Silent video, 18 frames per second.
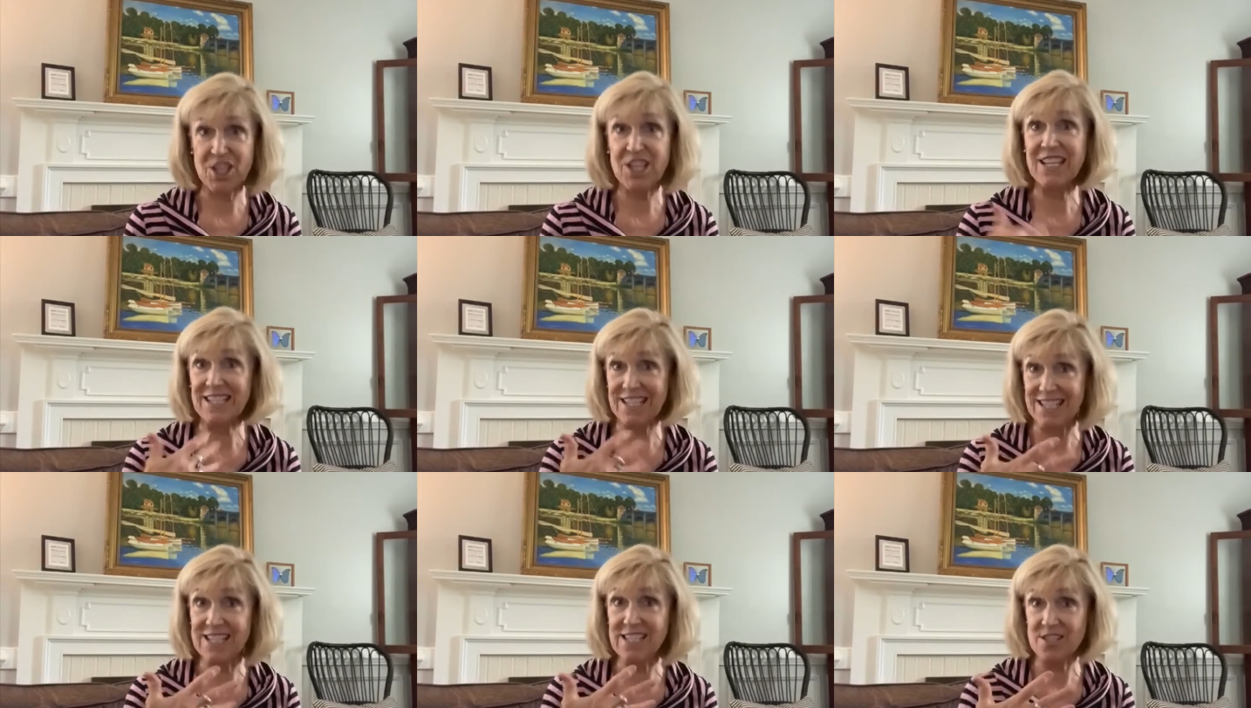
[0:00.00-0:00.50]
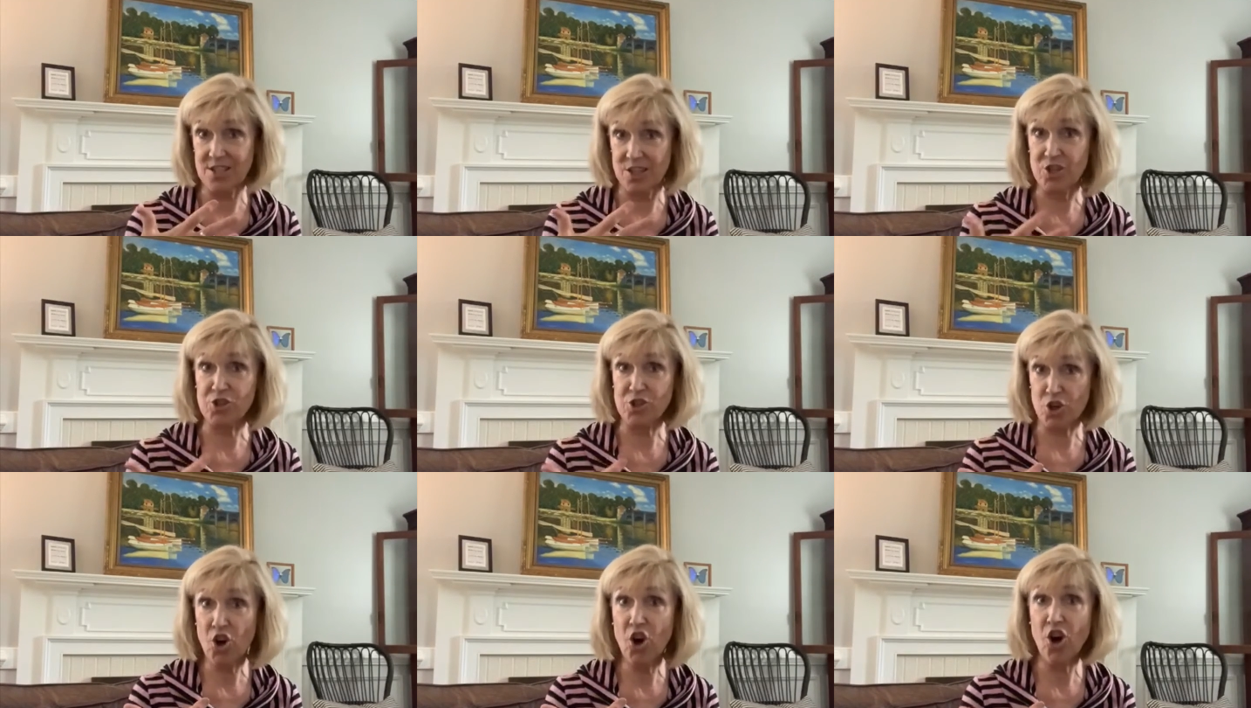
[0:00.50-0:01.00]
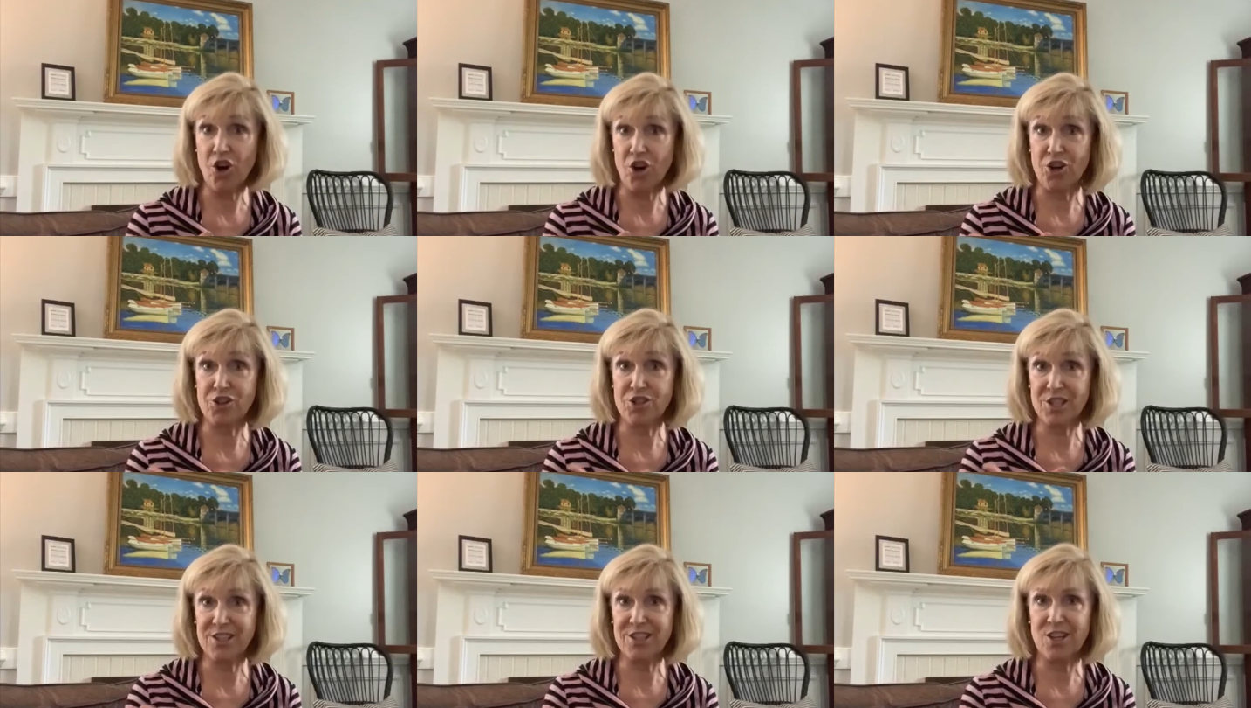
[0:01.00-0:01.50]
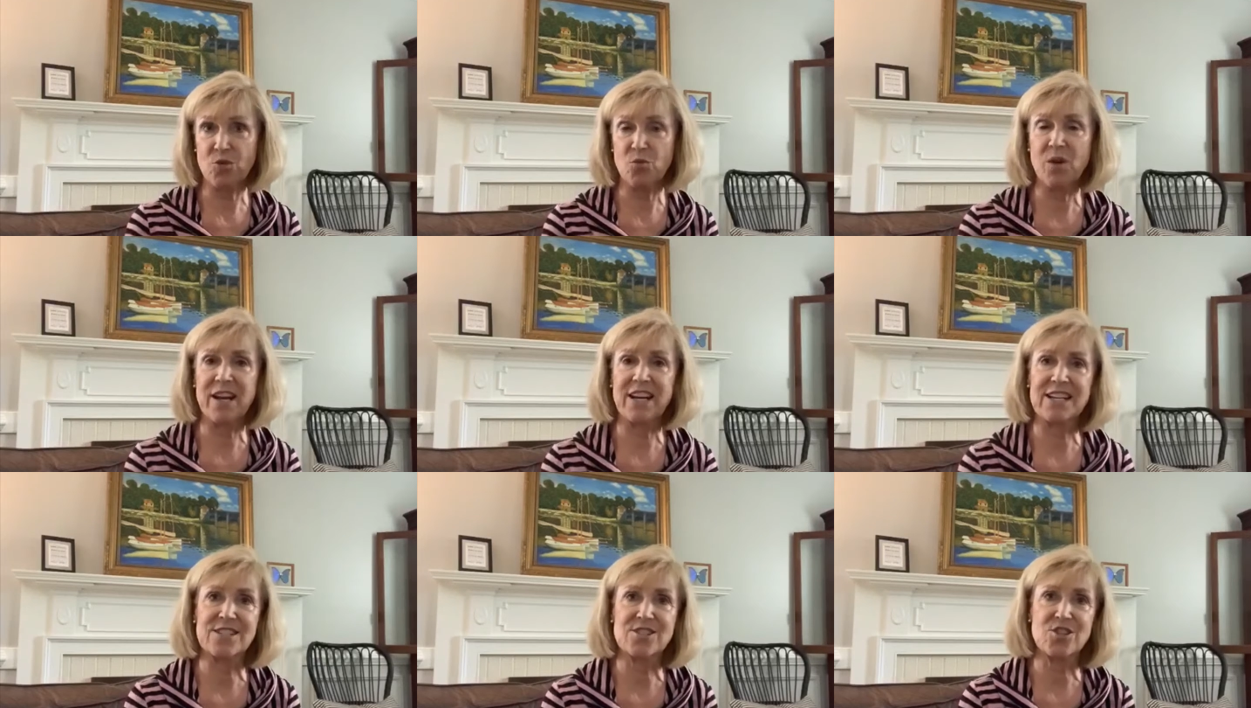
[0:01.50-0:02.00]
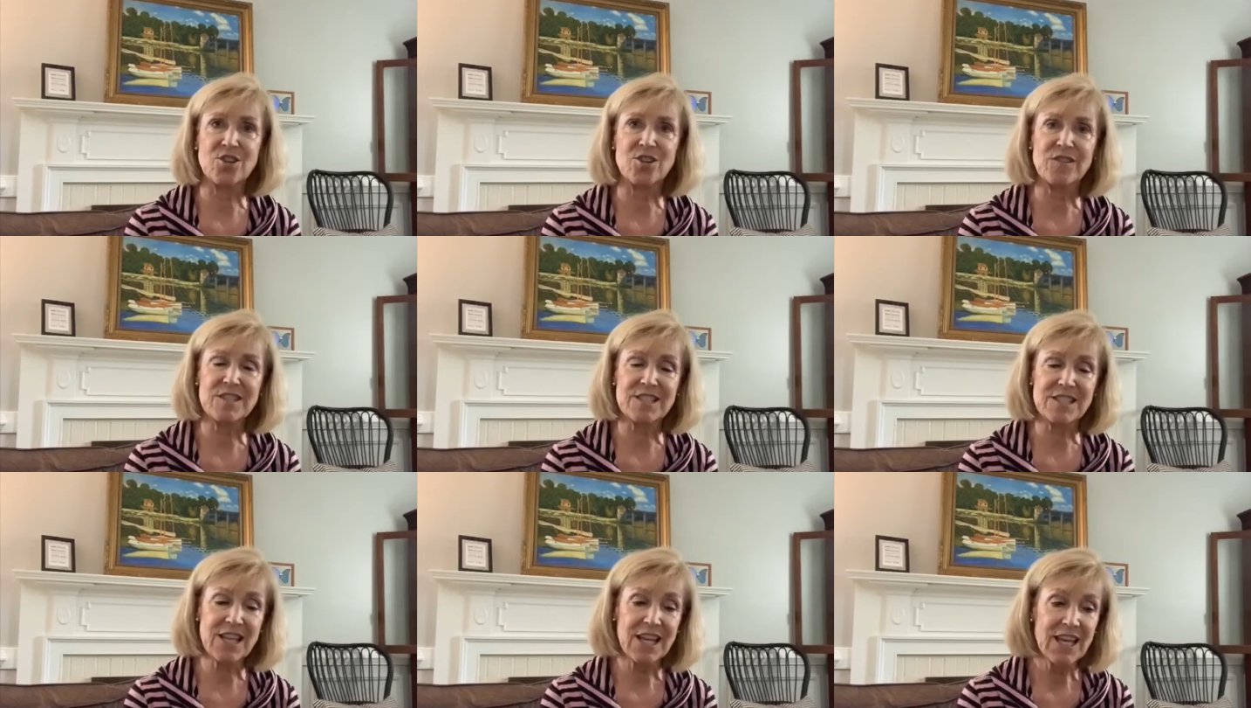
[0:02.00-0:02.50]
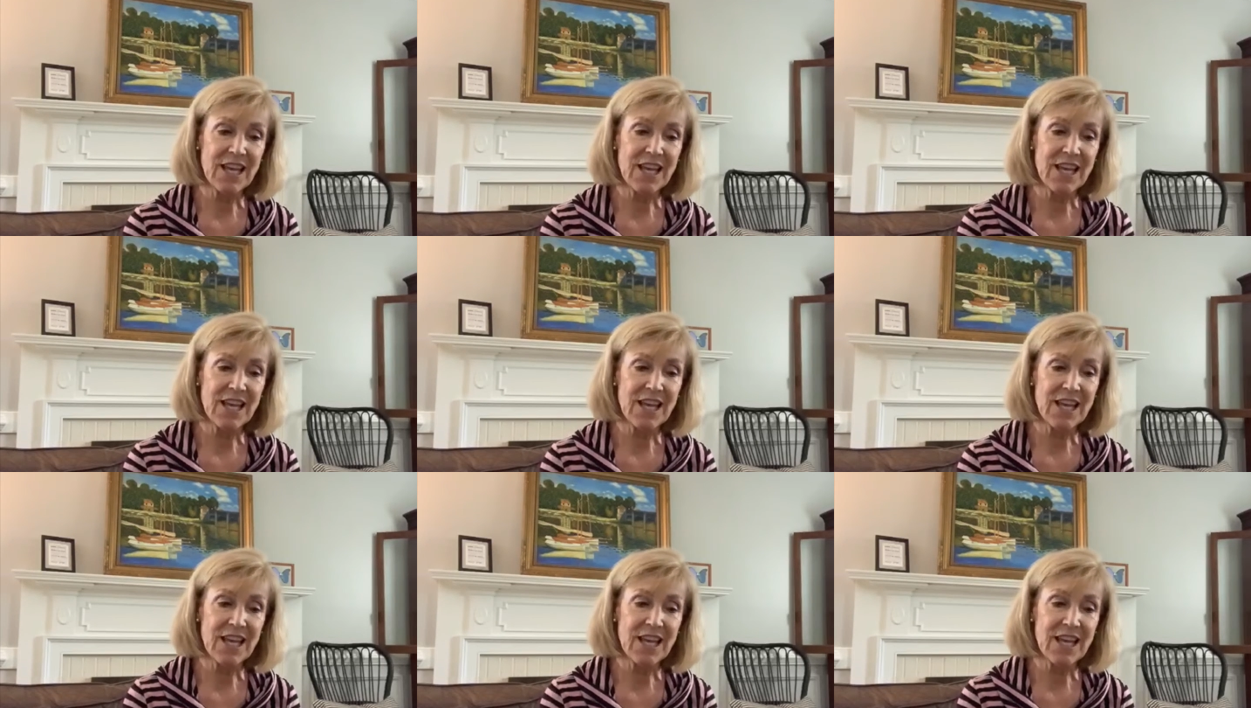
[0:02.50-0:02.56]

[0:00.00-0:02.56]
It is their charge at their wedding service.